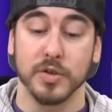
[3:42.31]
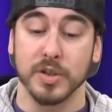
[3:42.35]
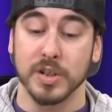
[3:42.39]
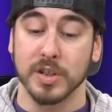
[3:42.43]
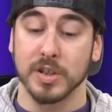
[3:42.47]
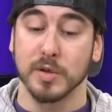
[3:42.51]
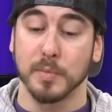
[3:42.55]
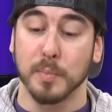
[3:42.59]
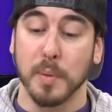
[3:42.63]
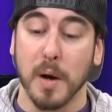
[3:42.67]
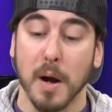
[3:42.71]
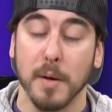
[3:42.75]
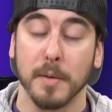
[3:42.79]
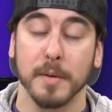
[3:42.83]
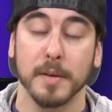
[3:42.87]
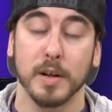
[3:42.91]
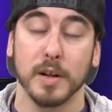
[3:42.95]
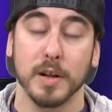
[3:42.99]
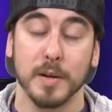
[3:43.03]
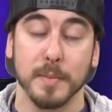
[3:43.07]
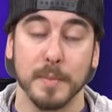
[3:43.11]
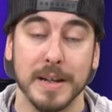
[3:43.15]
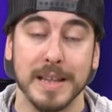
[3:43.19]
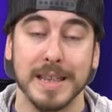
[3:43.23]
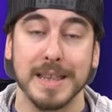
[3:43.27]
This is probably
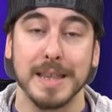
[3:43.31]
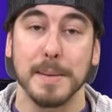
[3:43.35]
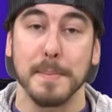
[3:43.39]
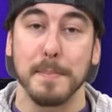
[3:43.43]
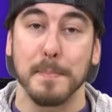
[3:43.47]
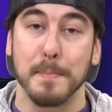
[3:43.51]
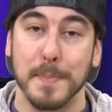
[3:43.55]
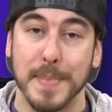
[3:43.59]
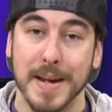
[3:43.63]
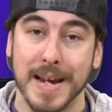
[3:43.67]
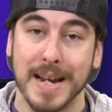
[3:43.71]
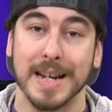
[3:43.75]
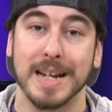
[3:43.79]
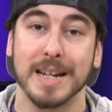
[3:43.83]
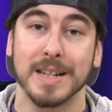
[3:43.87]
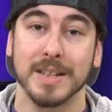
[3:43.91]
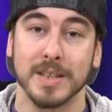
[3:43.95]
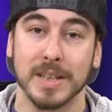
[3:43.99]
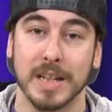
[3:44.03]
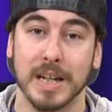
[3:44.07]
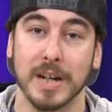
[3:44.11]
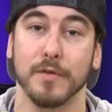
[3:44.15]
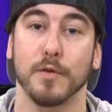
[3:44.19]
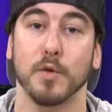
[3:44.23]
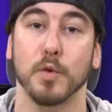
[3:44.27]
gonna be the biggest
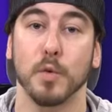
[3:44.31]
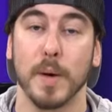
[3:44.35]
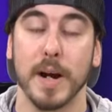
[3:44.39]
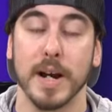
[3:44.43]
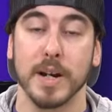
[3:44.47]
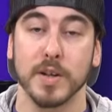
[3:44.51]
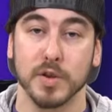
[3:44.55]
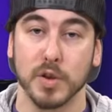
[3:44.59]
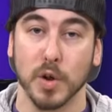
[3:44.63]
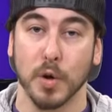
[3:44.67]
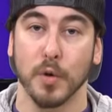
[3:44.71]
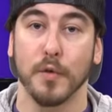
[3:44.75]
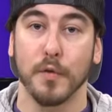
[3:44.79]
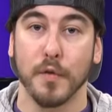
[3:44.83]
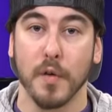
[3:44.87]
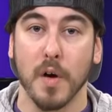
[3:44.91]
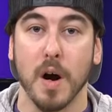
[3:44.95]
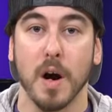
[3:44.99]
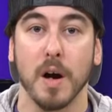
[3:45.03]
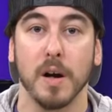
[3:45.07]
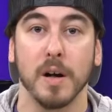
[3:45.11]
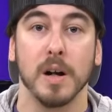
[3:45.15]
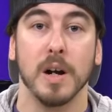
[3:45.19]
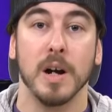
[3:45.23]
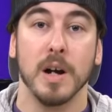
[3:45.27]
giveaway so
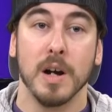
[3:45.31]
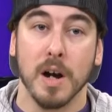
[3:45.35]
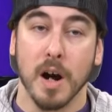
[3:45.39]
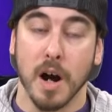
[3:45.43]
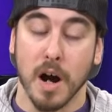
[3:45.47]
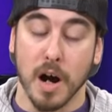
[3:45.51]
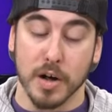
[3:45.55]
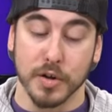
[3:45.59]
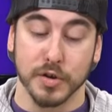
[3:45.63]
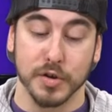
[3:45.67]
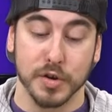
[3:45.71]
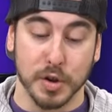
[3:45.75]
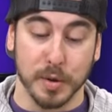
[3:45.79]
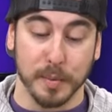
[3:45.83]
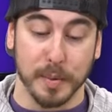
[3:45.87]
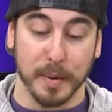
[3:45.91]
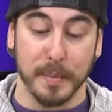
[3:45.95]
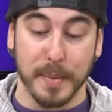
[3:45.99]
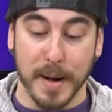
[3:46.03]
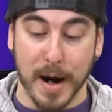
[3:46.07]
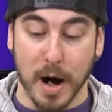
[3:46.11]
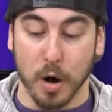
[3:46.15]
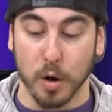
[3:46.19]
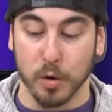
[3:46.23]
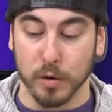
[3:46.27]
far on Super
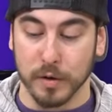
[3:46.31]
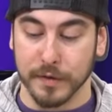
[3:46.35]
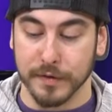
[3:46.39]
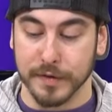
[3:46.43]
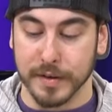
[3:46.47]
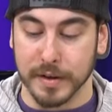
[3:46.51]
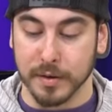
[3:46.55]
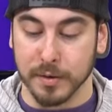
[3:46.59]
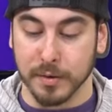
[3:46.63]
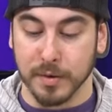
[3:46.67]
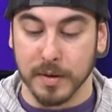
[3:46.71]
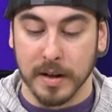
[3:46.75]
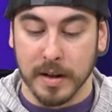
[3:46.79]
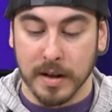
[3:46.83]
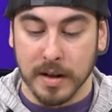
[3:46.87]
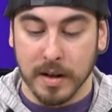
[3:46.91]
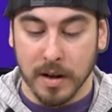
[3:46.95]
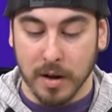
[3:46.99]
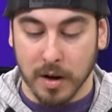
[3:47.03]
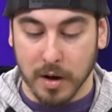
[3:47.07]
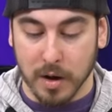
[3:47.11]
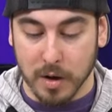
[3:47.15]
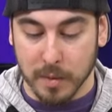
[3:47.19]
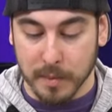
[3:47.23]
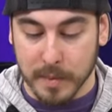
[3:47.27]
Power Review.
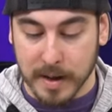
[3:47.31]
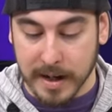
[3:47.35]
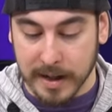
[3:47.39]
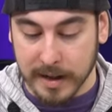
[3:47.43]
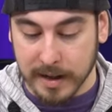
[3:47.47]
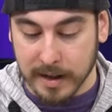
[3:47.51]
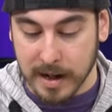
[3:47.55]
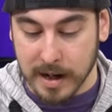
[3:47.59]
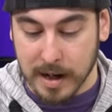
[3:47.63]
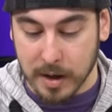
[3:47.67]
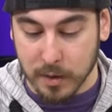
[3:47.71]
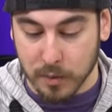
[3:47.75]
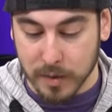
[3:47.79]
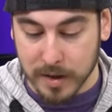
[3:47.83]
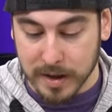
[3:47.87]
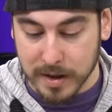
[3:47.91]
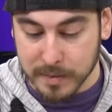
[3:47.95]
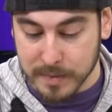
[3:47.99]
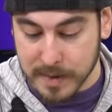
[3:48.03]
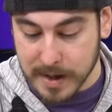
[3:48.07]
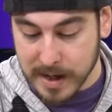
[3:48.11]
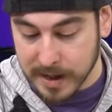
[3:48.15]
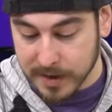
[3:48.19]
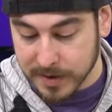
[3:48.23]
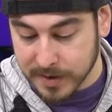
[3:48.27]
Oh my God, what a
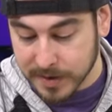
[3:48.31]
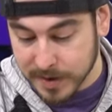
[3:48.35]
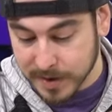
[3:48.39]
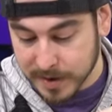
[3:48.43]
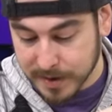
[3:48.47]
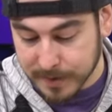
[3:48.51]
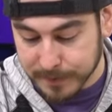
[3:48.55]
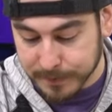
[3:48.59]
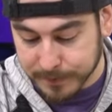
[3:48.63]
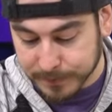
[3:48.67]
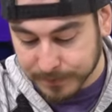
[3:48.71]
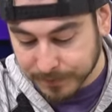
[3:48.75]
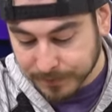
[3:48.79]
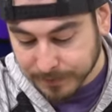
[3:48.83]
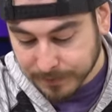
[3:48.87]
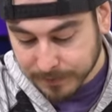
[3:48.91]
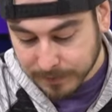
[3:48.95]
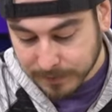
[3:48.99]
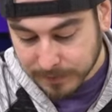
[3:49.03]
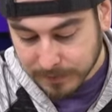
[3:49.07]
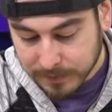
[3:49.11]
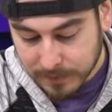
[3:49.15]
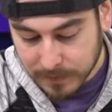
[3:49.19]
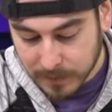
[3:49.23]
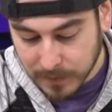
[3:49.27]
mess.
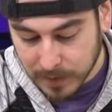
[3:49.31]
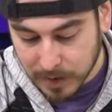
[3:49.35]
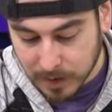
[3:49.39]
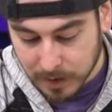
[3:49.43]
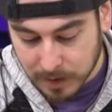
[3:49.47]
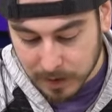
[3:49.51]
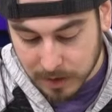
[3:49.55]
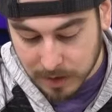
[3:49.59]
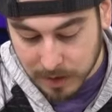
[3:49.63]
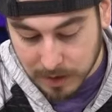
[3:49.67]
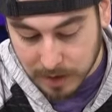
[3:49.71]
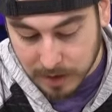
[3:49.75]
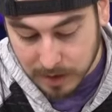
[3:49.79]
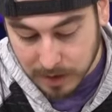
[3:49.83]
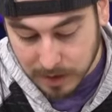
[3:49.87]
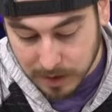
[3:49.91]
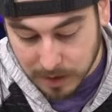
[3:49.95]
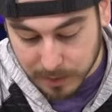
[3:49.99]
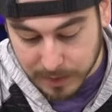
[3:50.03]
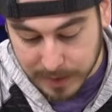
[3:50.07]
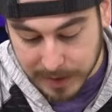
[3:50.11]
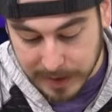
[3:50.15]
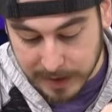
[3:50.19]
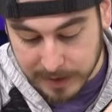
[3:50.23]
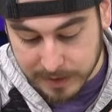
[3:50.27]
Oh
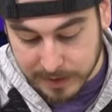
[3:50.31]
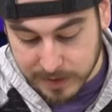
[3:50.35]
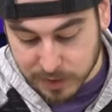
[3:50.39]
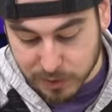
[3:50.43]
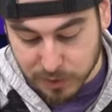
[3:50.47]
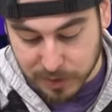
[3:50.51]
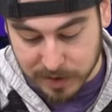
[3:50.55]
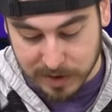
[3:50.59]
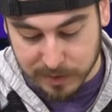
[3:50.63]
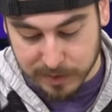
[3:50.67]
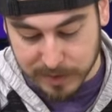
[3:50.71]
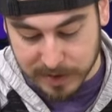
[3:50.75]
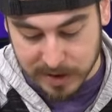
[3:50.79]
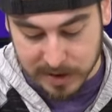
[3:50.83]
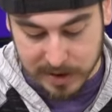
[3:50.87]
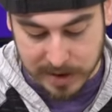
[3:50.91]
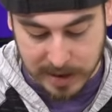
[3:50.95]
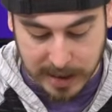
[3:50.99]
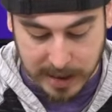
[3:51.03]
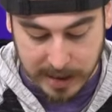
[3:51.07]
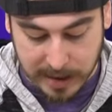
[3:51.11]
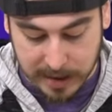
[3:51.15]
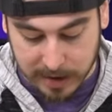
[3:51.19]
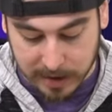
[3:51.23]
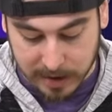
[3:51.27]
man, this was a
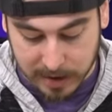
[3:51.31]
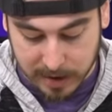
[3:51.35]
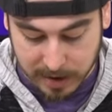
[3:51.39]
mistake.